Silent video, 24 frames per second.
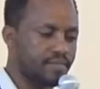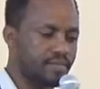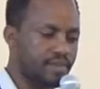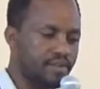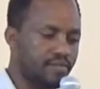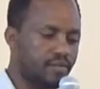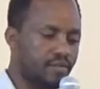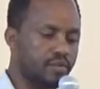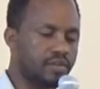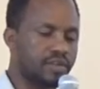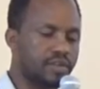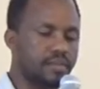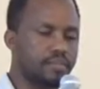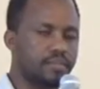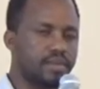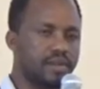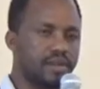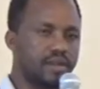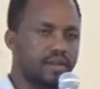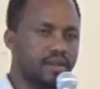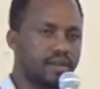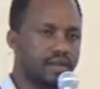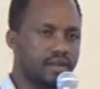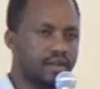For example,
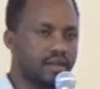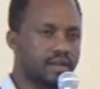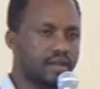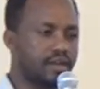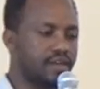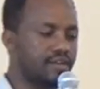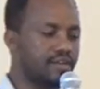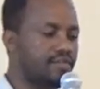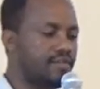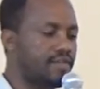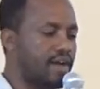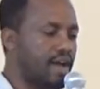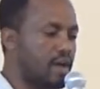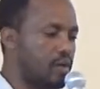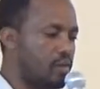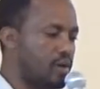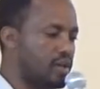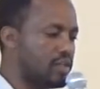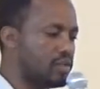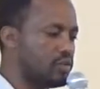if I want